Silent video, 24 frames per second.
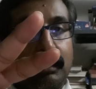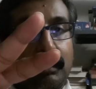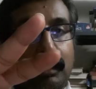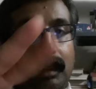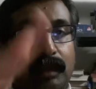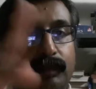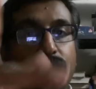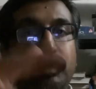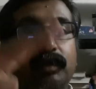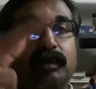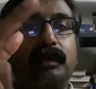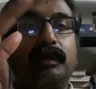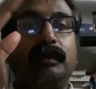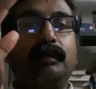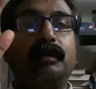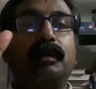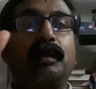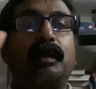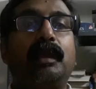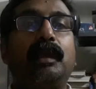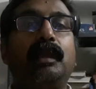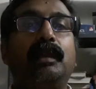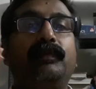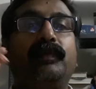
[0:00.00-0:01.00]
remove the
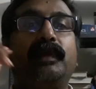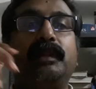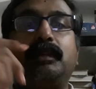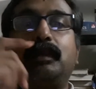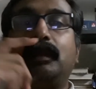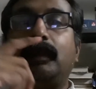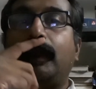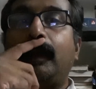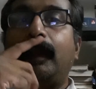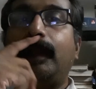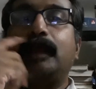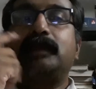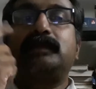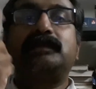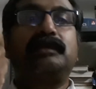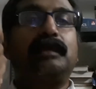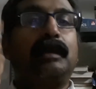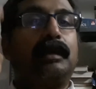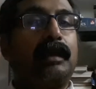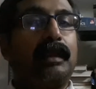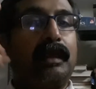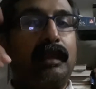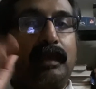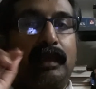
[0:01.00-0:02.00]
keel with lux
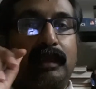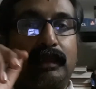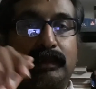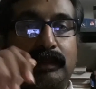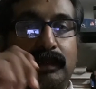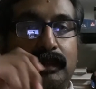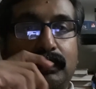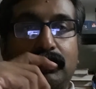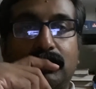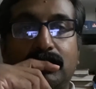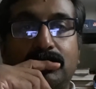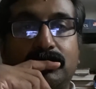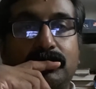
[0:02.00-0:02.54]
or any other